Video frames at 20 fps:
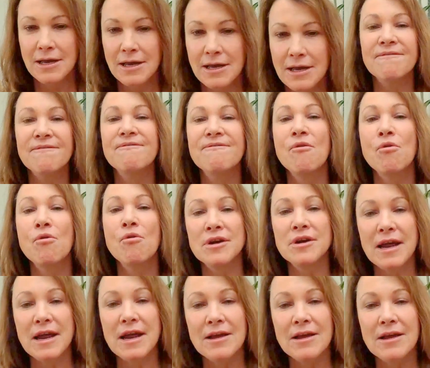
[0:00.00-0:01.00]
In 4
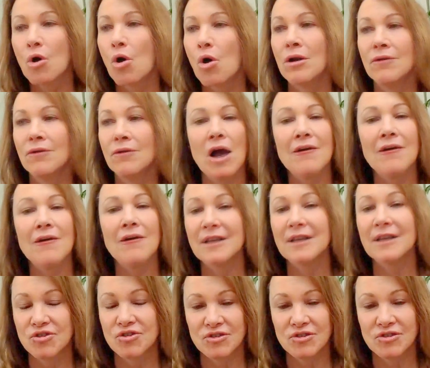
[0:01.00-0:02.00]
days, all of her hot
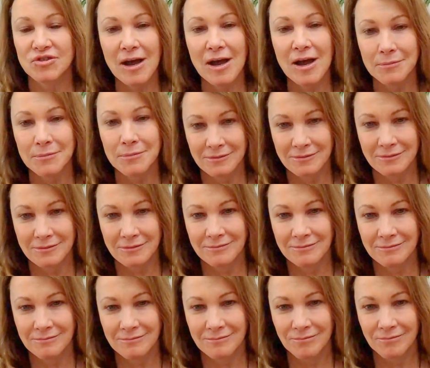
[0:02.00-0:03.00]
flashes stopped.
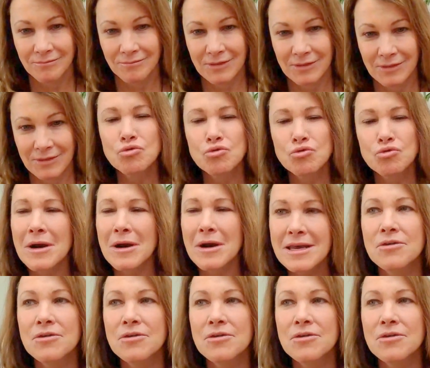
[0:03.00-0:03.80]
20